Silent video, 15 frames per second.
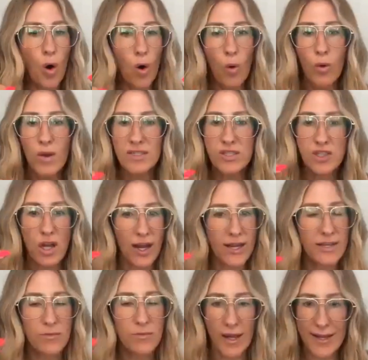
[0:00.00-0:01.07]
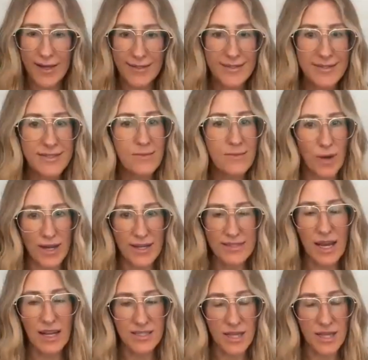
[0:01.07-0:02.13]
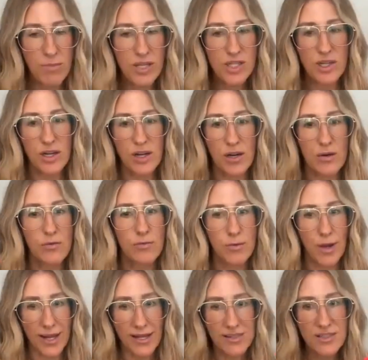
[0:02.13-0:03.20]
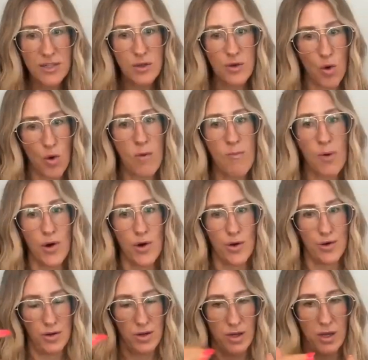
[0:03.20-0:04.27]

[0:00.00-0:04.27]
always trying to raise that temperature, raise your normal,